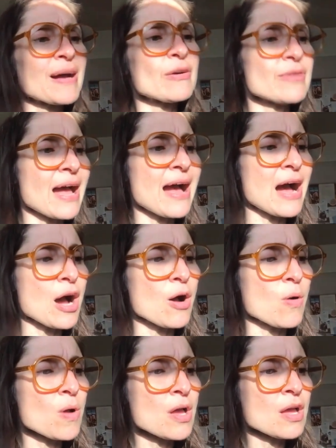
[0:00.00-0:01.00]
about
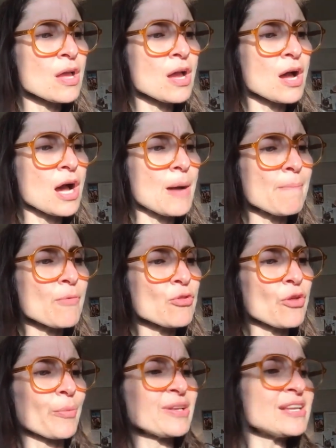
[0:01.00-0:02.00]
how
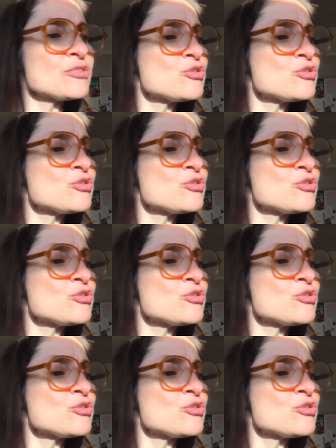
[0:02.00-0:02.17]
that we